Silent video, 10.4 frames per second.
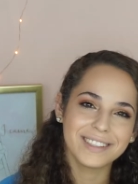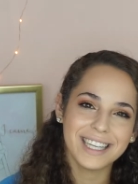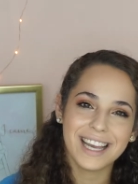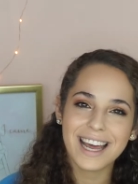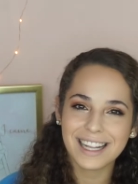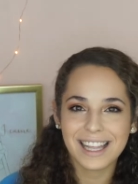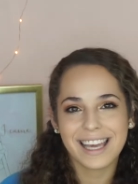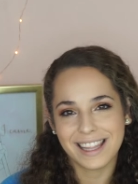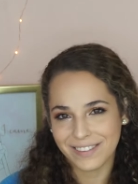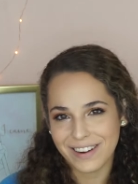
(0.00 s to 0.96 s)
You gotta
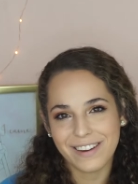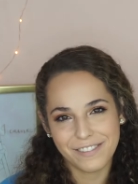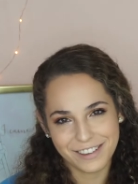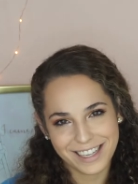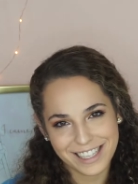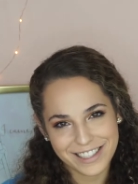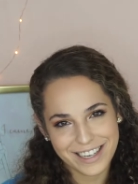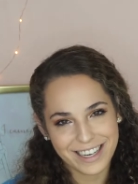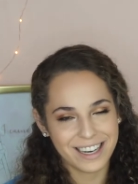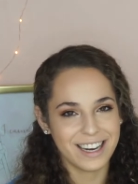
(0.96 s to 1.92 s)
lay that right
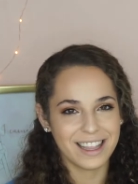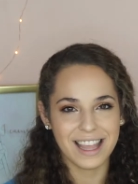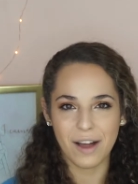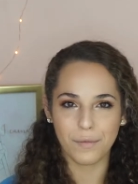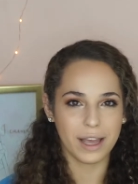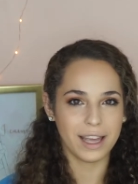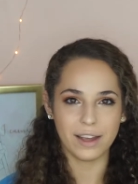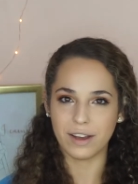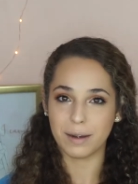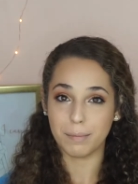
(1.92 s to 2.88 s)
foundation, that way
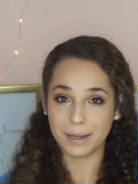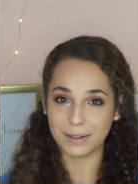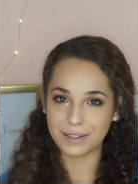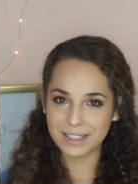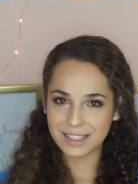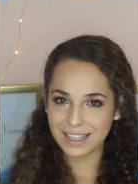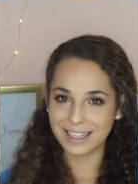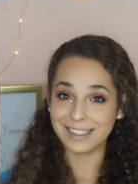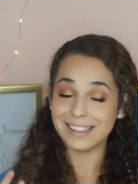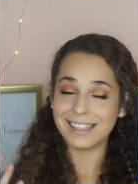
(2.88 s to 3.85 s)
you can build
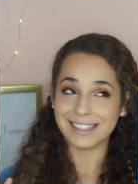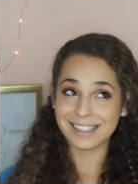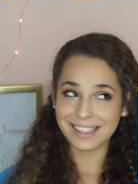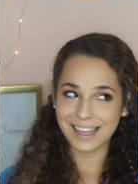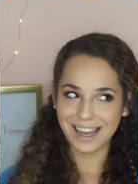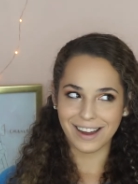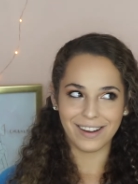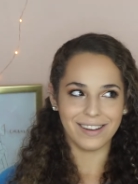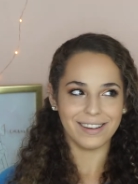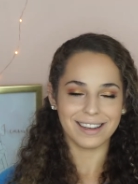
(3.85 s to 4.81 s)
and
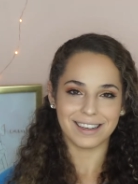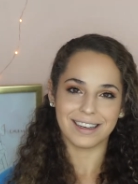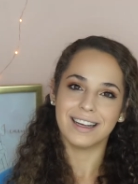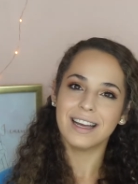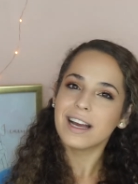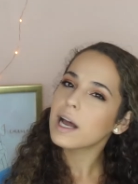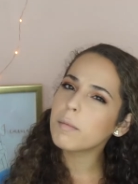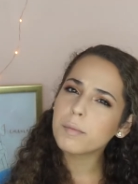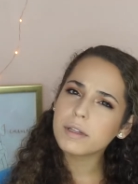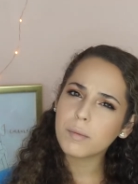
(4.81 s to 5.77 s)
scale and
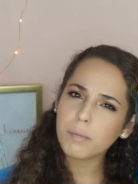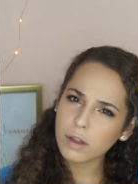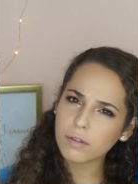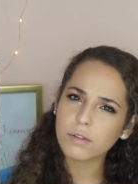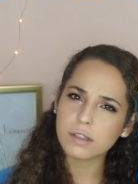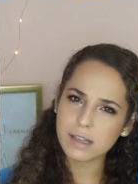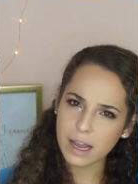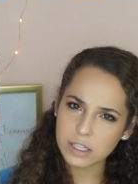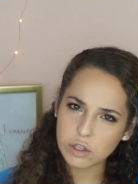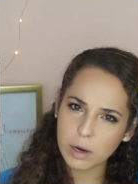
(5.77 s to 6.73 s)
come up with a beautiful
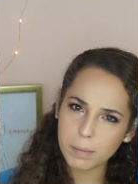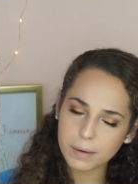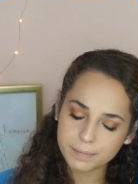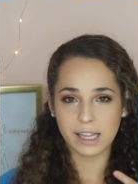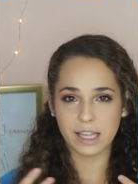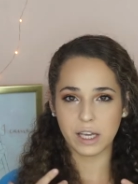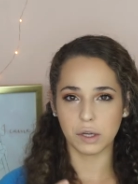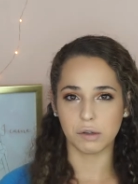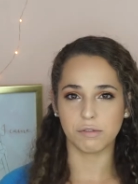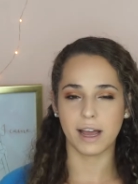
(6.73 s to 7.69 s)
skyscraper. I think
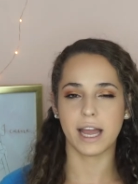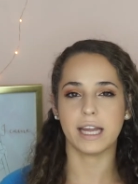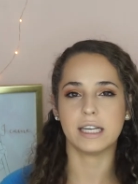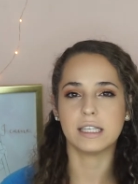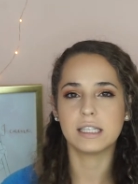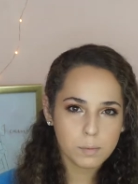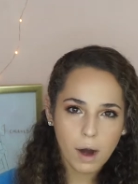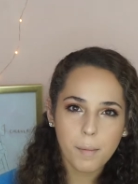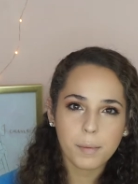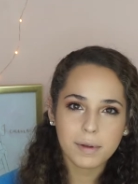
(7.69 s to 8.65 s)
you'll find it's
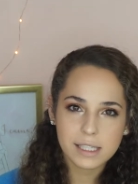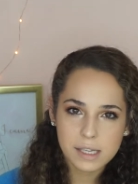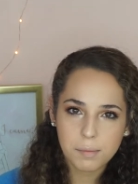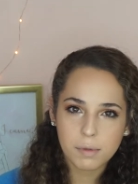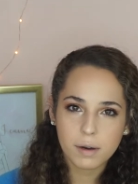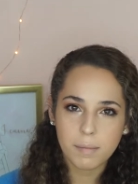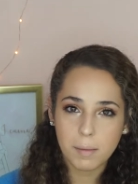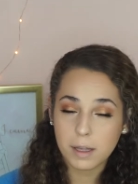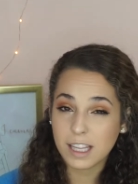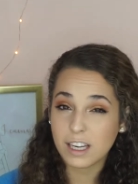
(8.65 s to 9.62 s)
probably simpler
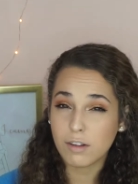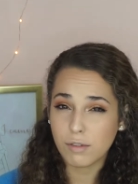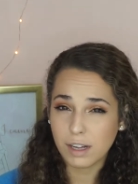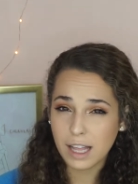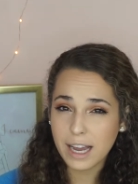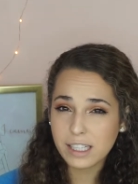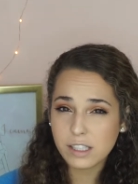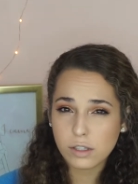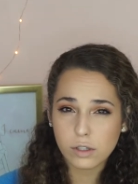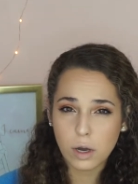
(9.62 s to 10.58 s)
maybe than you realize.
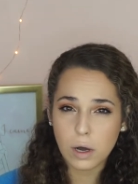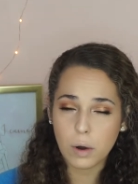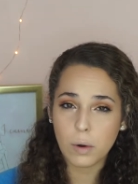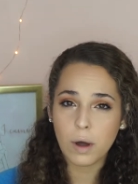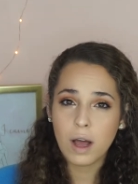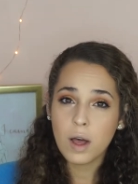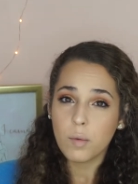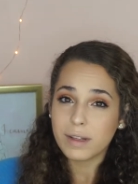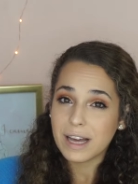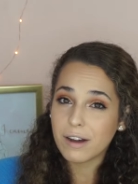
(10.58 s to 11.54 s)
So
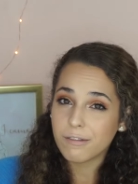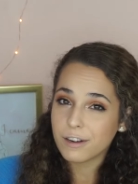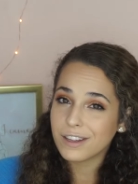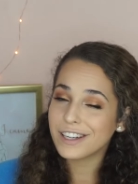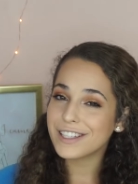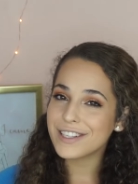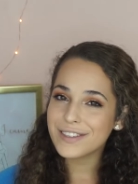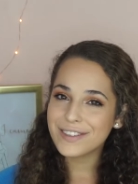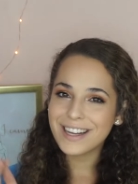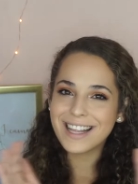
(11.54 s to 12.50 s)
without further
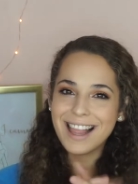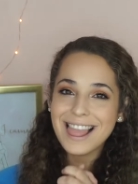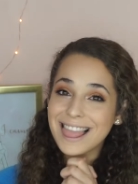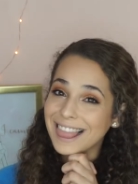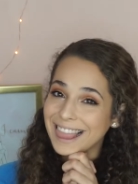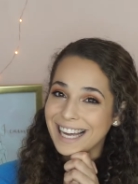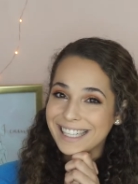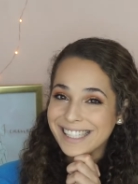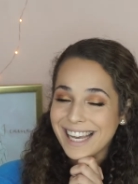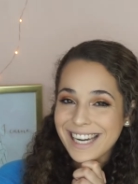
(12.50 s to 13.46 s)
ado,
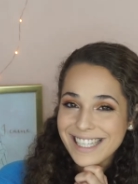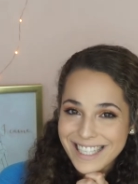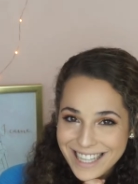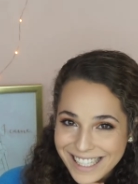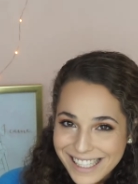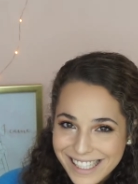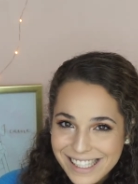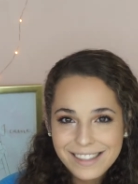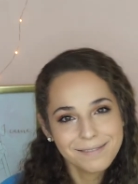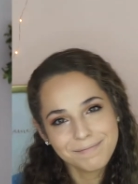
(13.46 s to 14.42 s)
let's get into this.